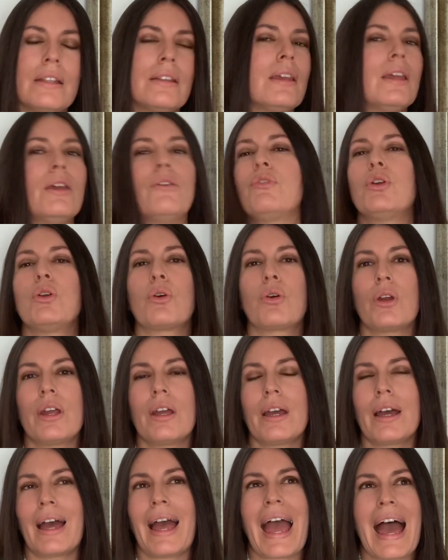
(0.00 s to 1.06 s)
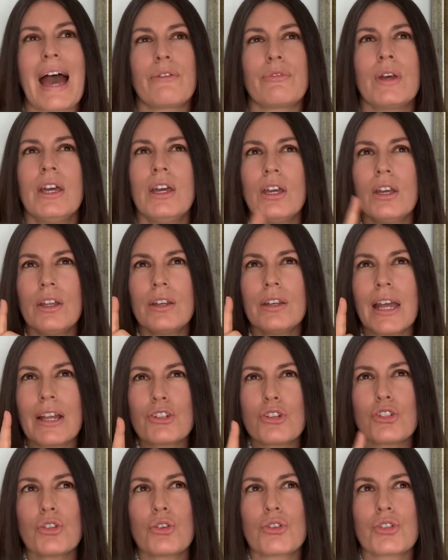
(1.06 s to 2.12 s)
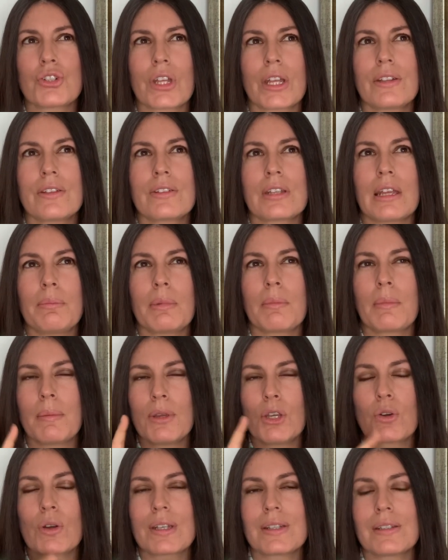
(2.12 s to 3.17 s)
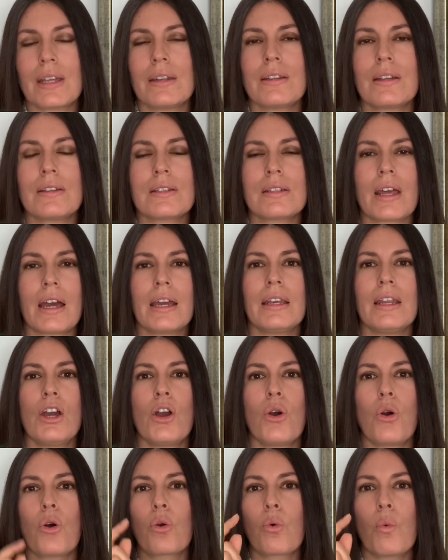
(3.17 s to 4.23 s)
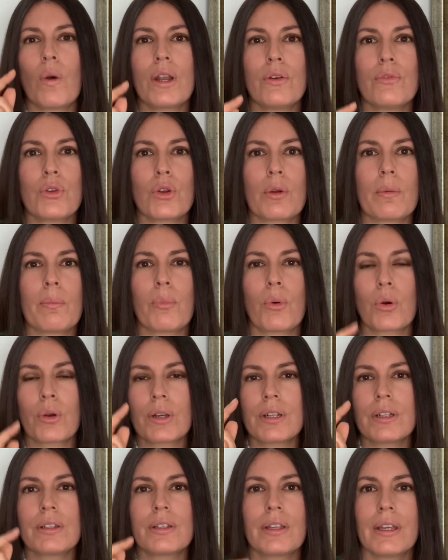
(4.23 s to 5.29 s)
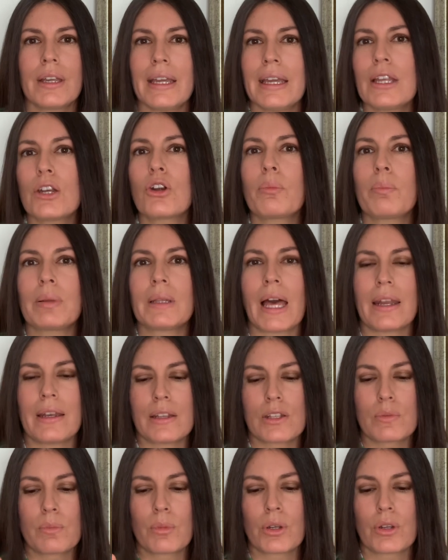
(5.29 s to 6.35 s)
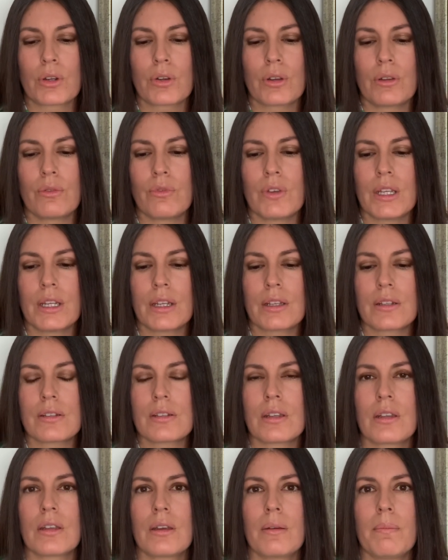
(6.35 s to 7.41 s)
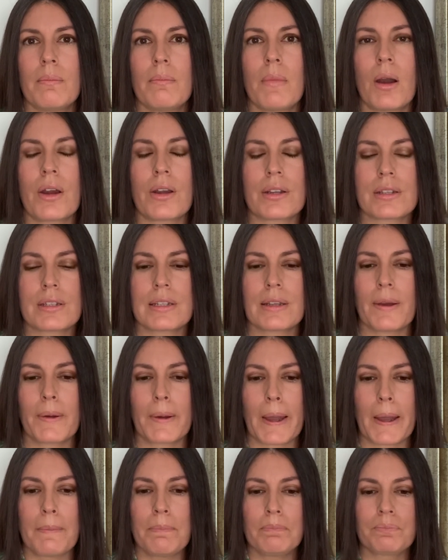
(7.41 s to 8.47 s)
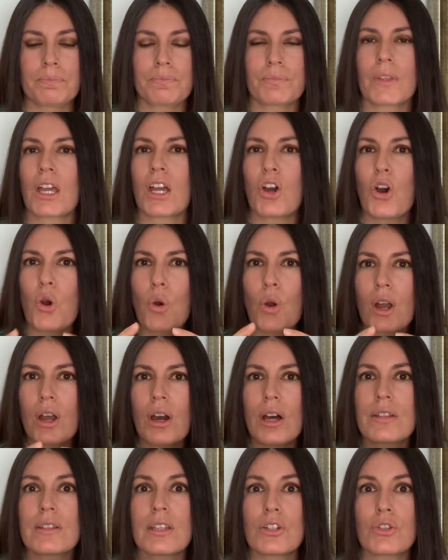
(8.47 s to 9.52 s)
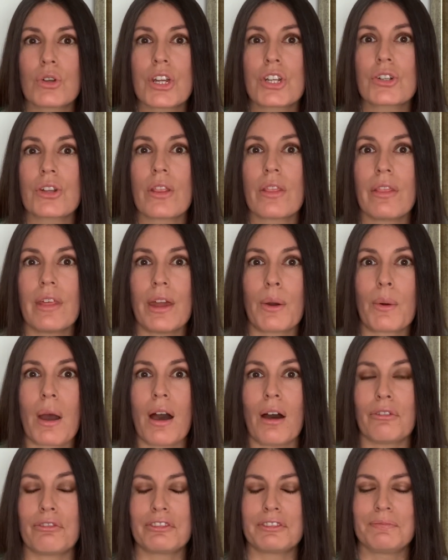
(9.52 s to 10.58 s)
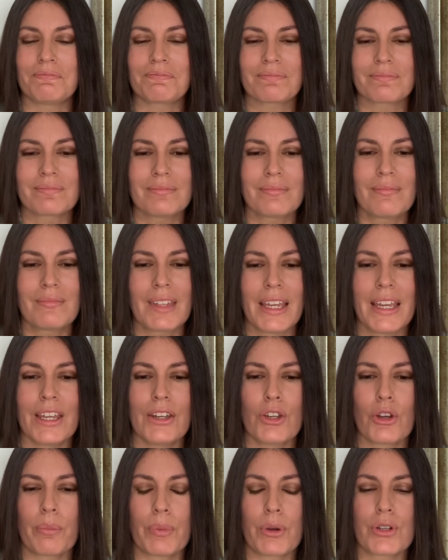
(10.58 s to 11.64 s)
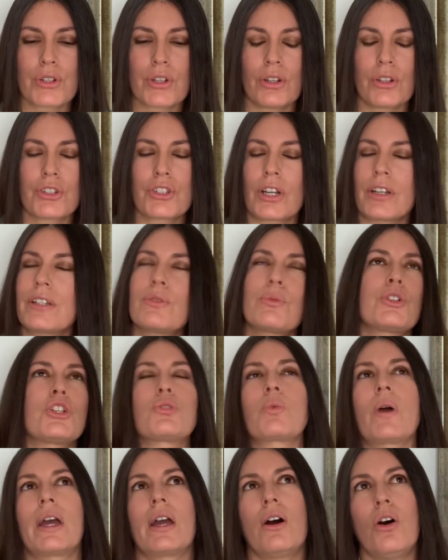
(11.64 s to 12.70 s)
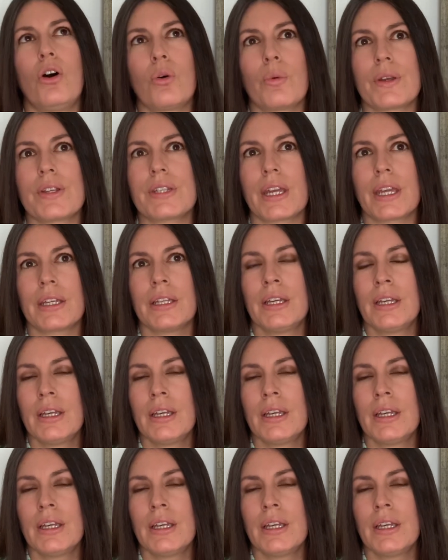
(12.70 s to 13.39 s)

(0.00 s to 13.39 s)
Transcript: if you have not just your sun sign, but maybe your ascendant sign or one of your important inner planets, Mercury, Venus, Mars, okay, or a concentration thereof in your personal chart. Which is why I always say,